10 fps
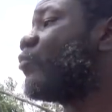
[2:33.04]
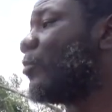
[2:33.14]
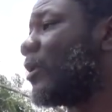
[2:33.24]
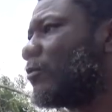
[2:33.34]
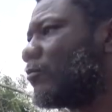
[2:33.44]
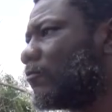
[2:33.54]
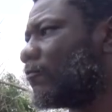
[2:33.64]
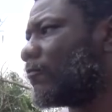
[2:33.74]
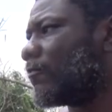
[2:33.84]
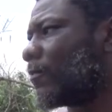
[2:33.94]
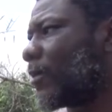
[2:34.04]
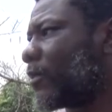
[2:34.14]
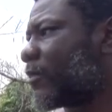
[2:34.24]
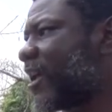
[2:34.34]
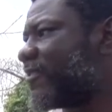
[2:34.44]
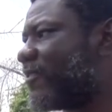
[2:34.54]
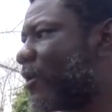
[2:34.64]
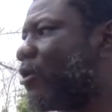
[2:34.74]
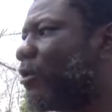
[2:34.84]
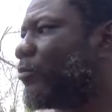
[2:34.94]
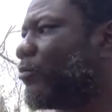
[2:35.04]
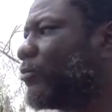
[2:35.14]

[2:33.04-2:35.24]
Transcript: women that set up